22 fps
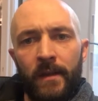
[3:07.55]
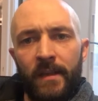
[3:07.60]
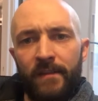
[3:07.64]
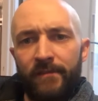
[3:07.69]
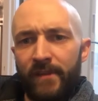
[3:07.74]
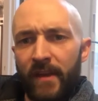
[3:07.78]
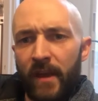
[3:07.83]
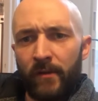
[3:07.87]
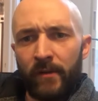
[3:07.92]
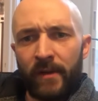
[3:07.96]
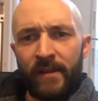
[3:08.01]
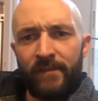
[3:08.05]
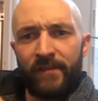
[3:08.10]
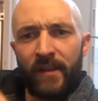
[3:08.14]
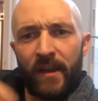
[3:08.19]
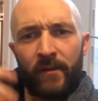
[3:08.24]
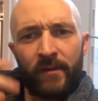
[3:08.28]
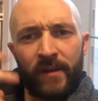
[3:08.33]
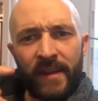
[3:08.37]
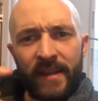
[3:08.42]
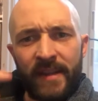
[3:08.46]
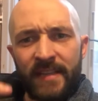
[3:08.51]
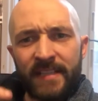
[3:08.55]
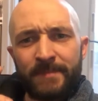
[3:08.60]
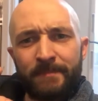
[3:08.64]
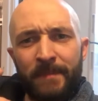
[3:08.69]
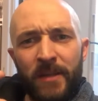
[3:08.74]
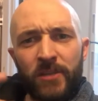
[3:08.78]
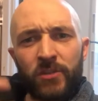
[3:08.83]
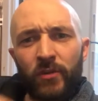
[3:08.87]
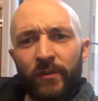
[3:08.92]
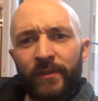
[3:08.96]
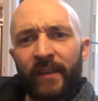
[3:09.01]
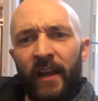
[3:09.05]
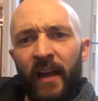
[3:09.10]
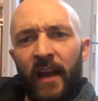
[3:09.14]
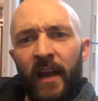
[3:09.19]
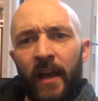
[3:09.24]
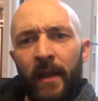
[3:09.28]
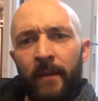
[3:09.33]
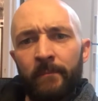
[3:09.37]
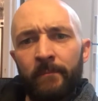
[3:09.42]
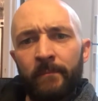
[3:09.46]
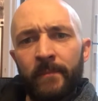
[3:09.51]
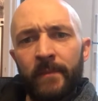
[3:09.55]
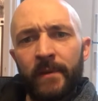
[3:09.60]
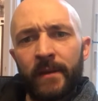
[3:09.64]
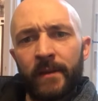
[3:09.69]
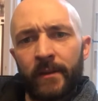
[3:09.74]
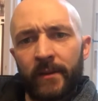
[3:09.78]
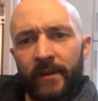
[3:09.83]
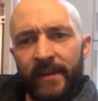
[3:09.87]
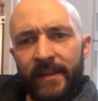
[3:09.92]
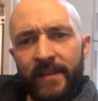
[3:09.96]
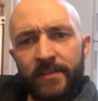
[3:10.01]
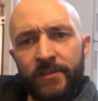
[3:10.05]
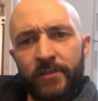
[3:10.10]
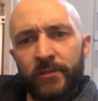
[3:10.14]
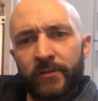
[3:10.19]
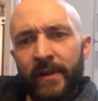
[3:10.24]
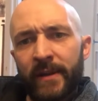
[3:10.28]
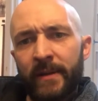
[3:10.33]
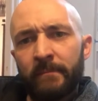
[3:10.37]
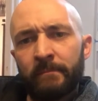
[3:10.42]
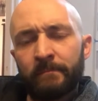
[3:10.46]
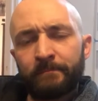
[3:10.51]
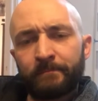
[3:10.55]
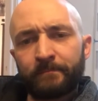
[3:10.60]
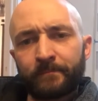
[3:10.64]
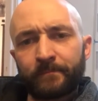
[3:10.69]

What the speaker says: A very, very special time in our history.